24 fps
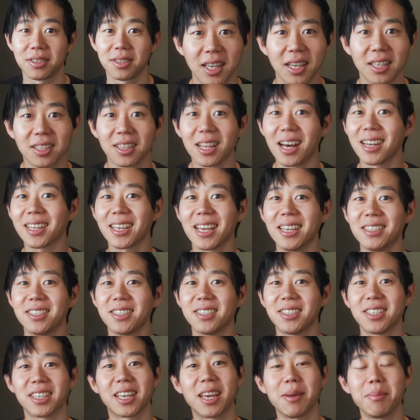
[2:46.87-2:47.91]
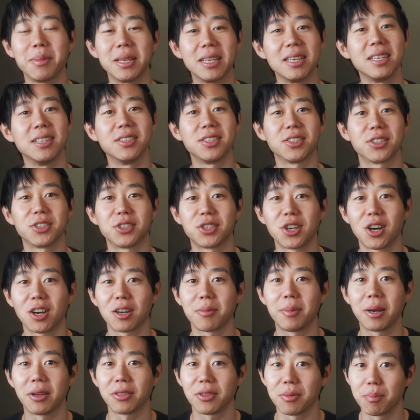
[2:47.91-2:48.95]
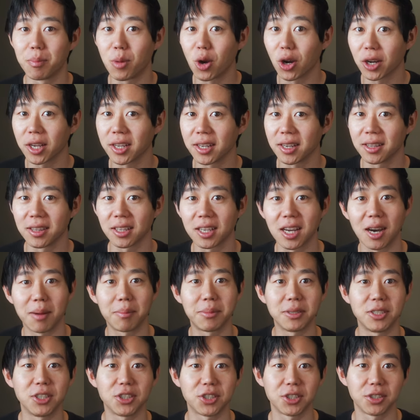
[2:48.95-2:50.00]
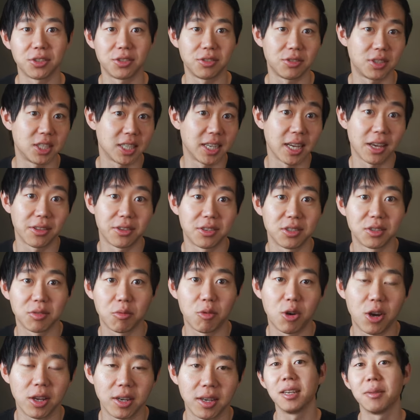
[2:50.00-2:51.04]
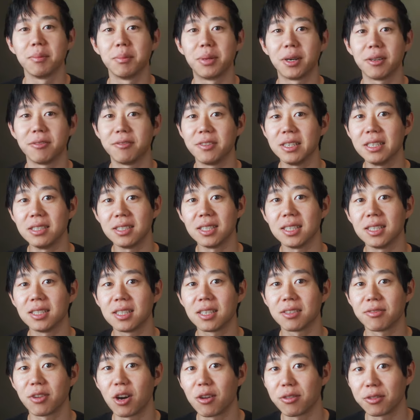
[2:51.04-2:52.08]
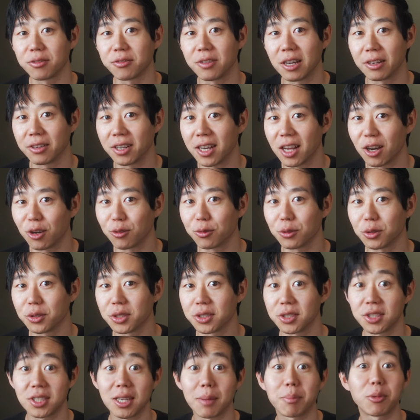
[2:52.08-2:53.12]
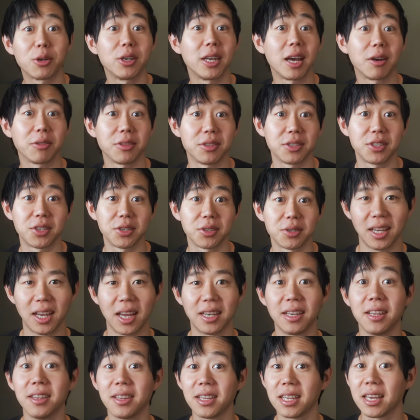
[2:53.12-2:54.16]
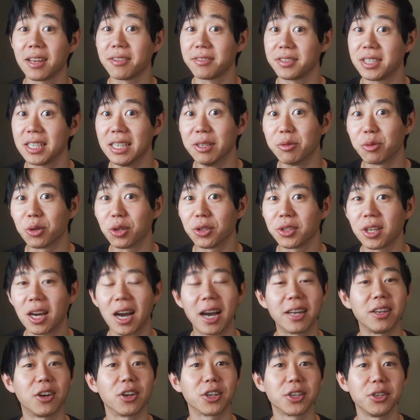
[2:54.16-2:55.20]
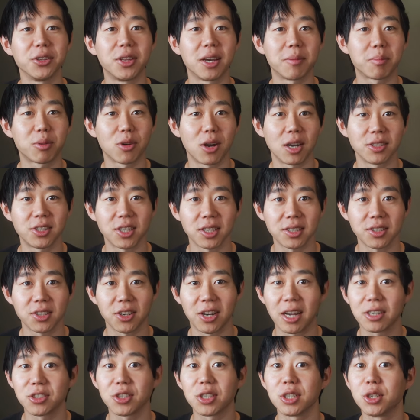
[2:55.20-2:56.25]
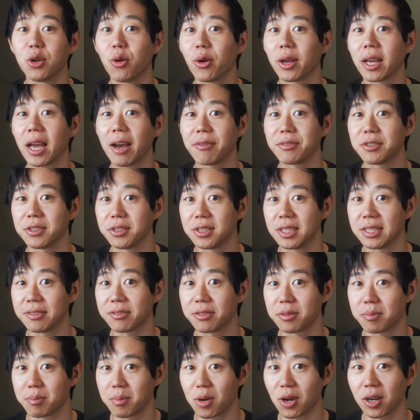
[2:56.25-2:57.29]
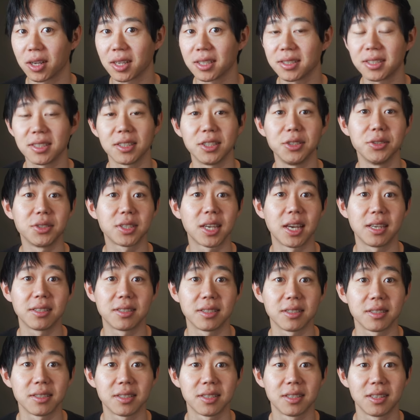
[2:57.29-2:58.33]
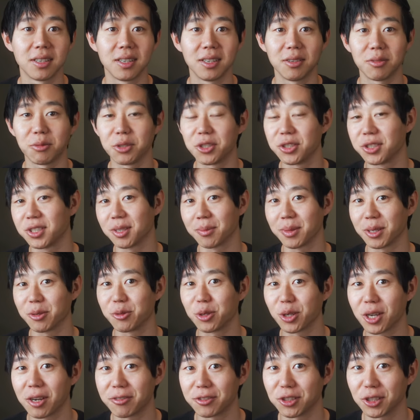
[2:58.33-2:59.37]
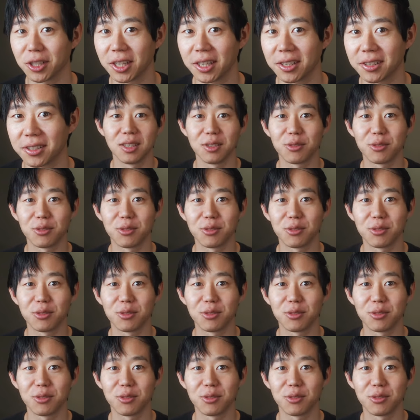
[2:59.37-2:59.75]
In a lot of cases, it can be easier to talk about the market and the competition together as one, but V Cs have often found it helpful to separate out the two. And in the N F T world, I'd argue that projects are actually going after different markets and use cases, which is something we'll cover later.